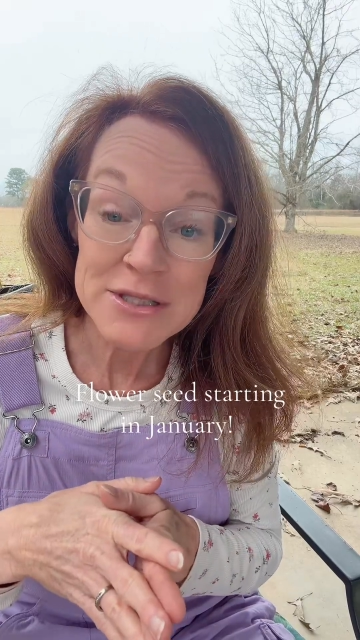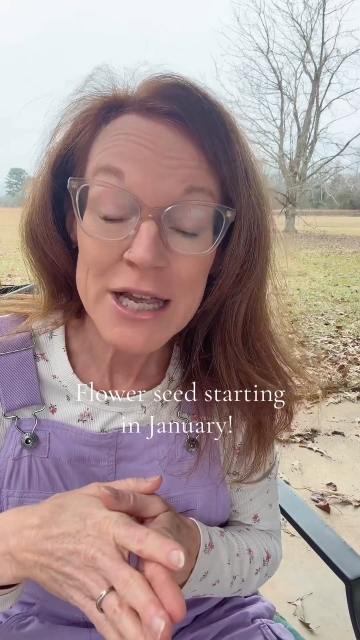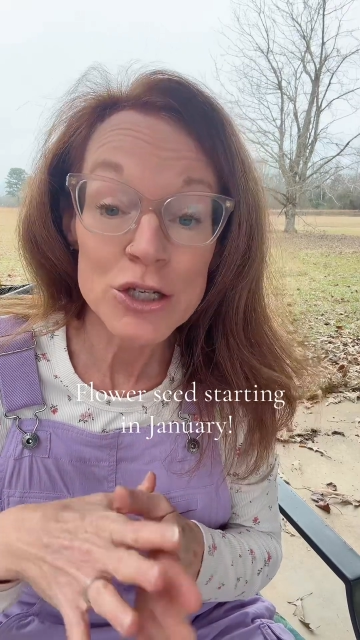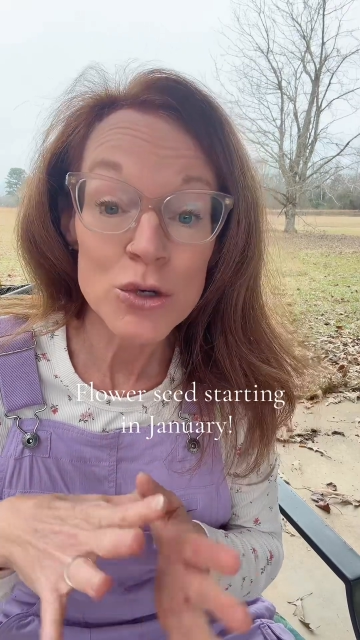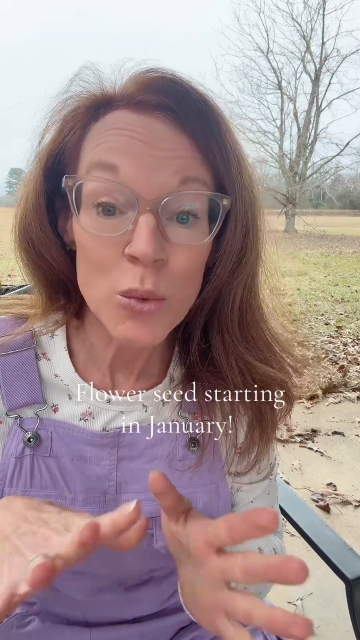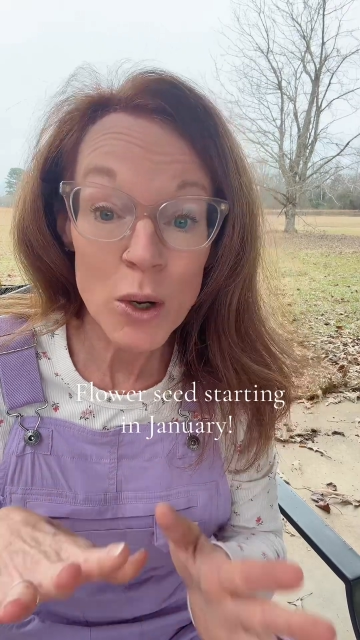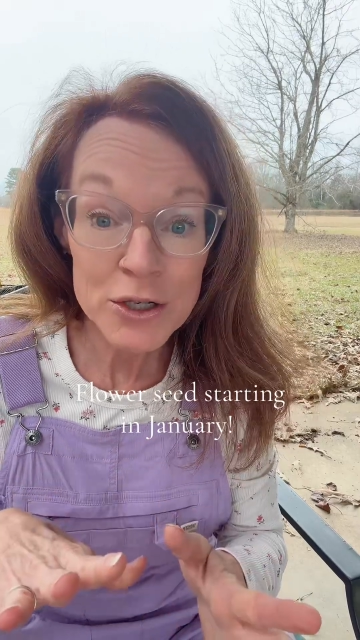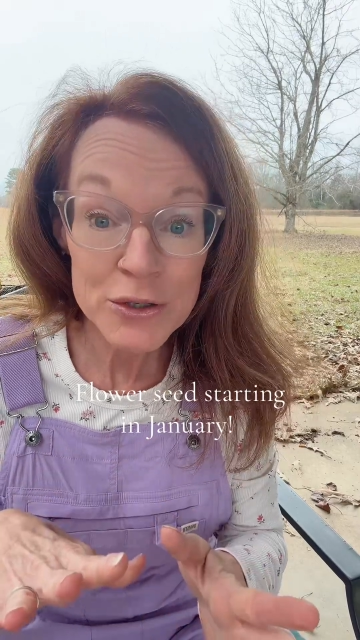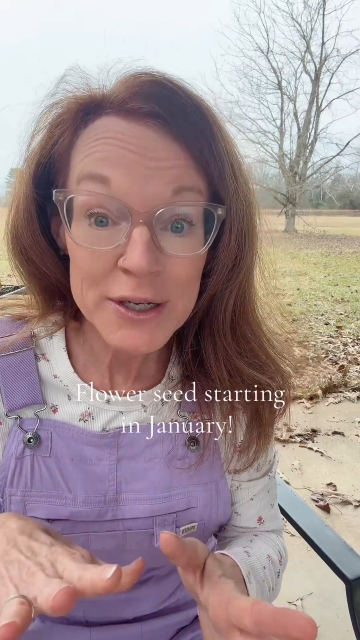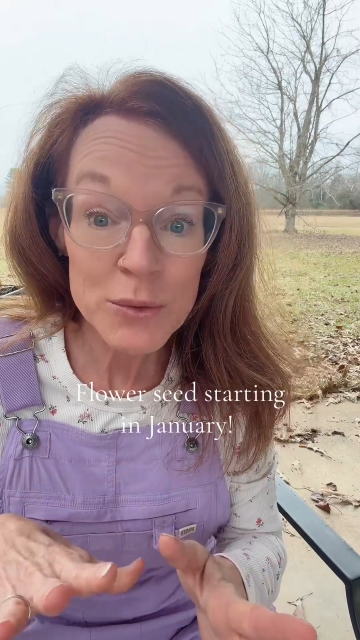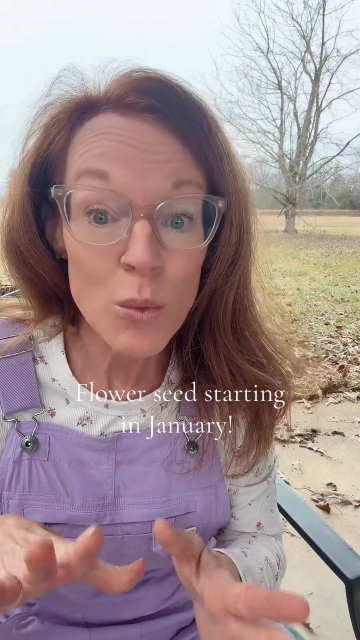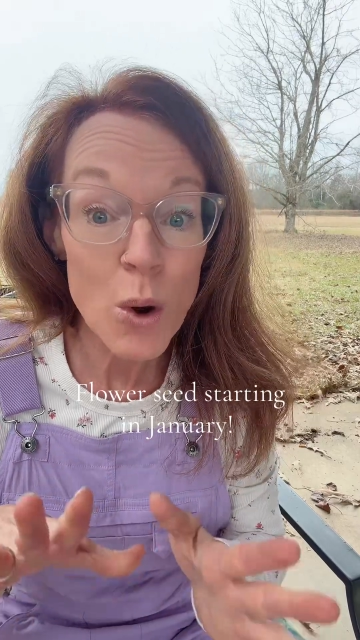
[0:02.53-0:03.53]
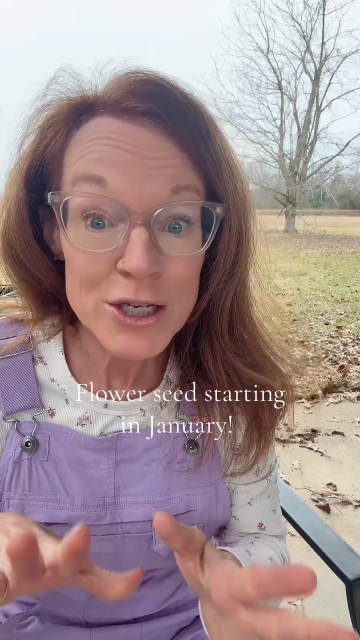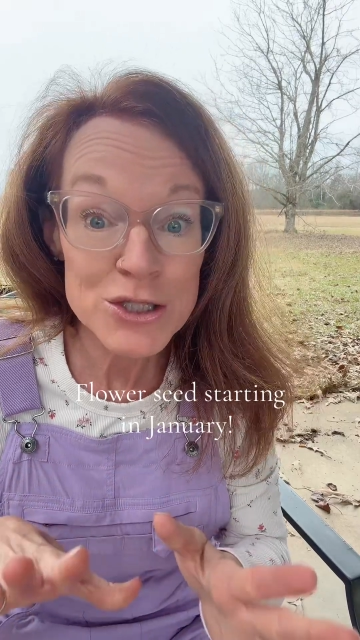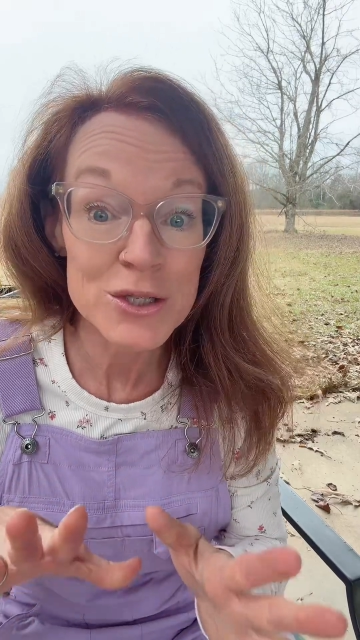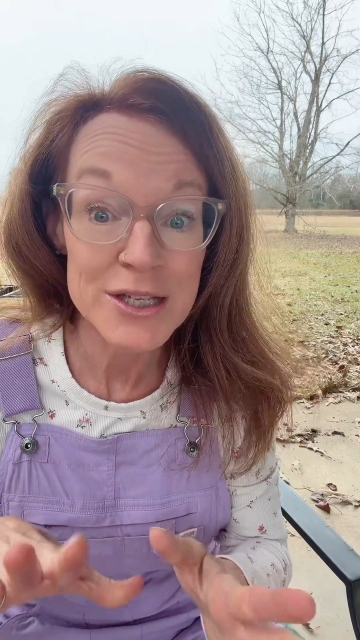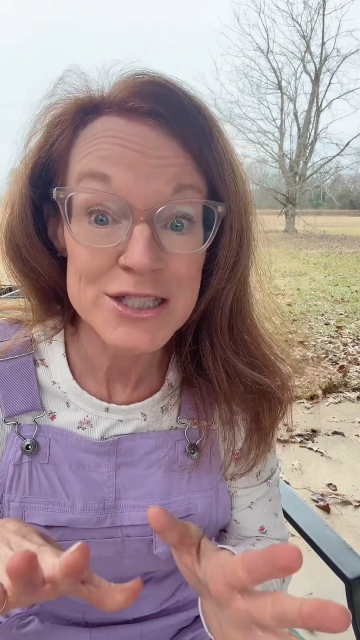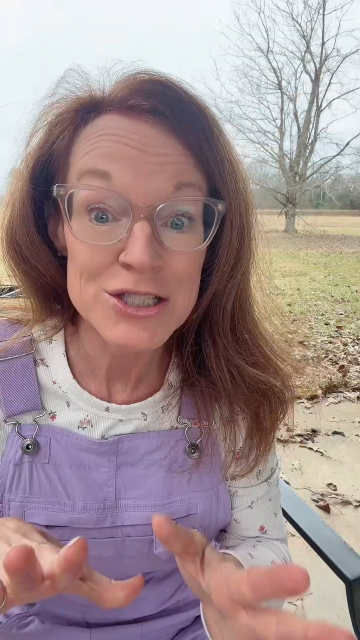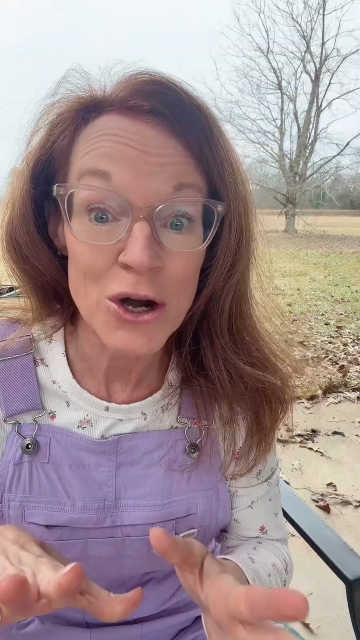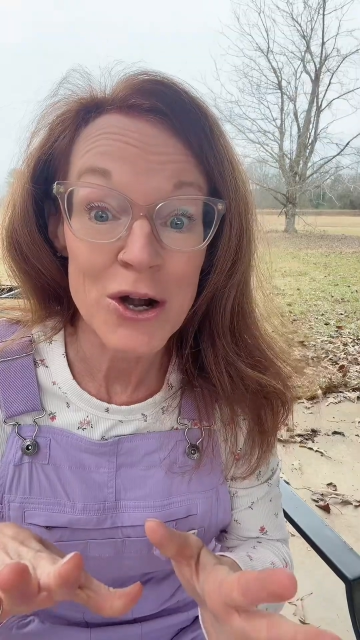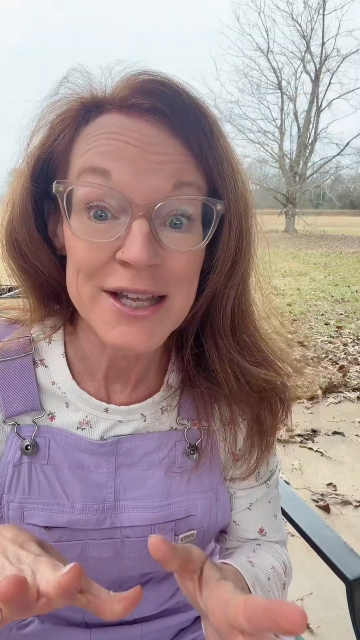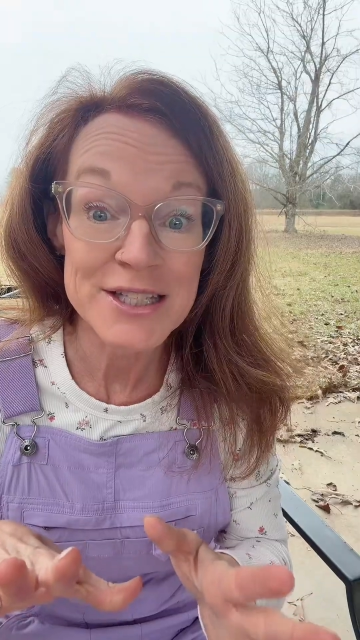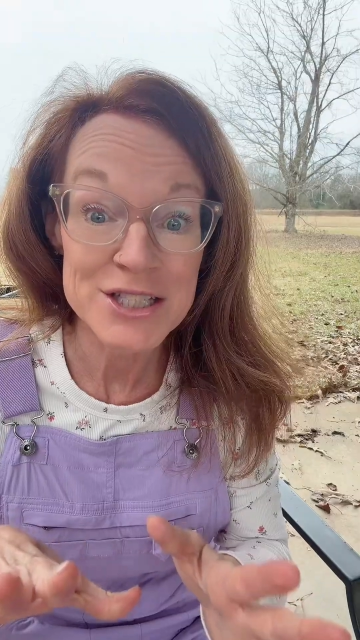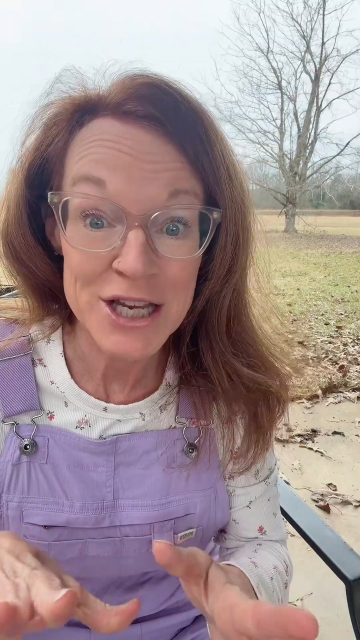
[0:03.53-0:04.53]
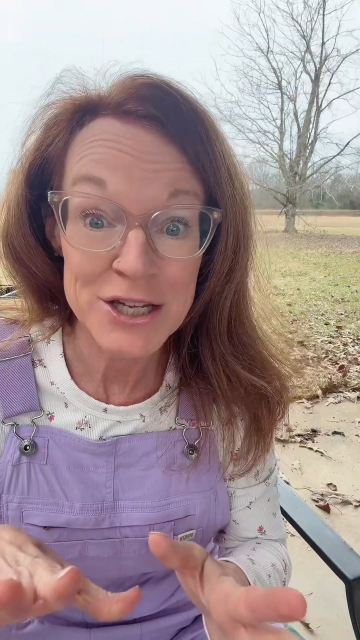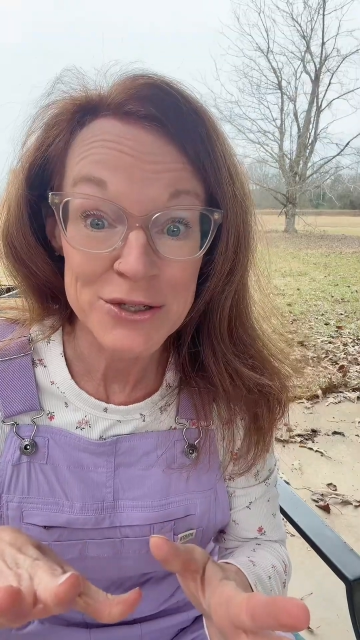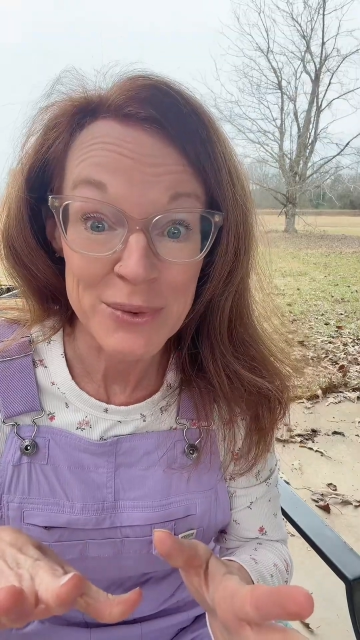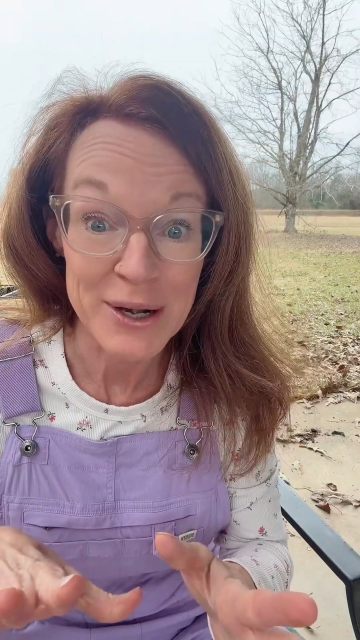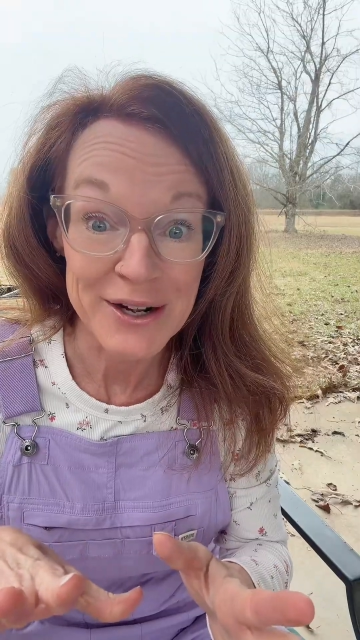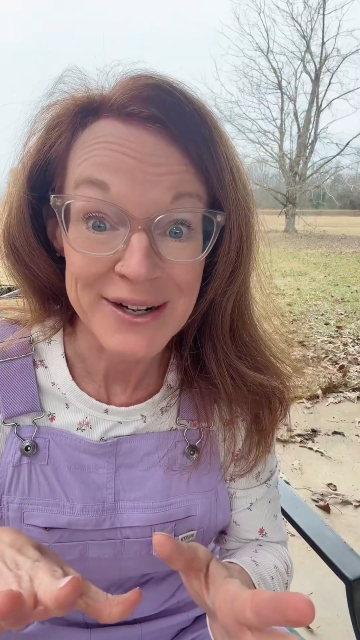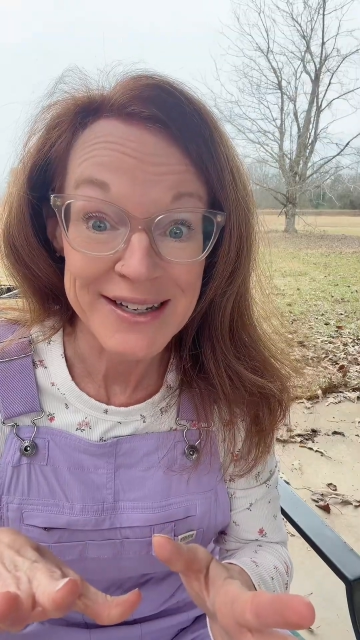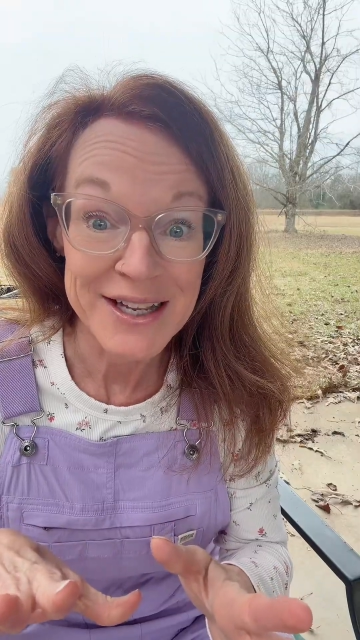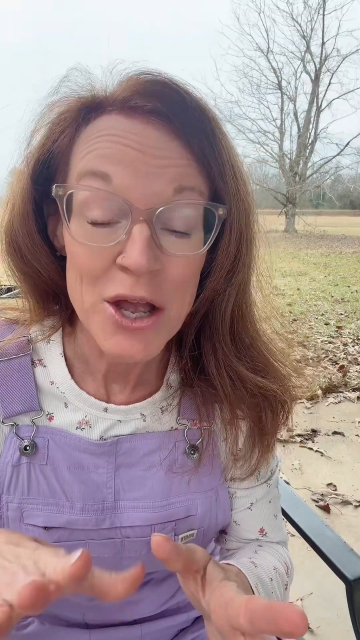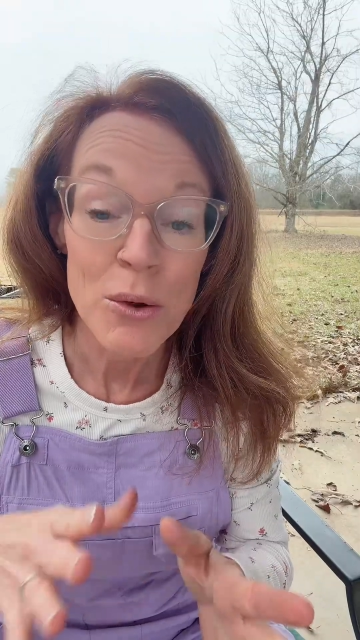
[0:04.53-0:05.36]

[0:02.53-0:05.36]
and you're wondering what you can start in January?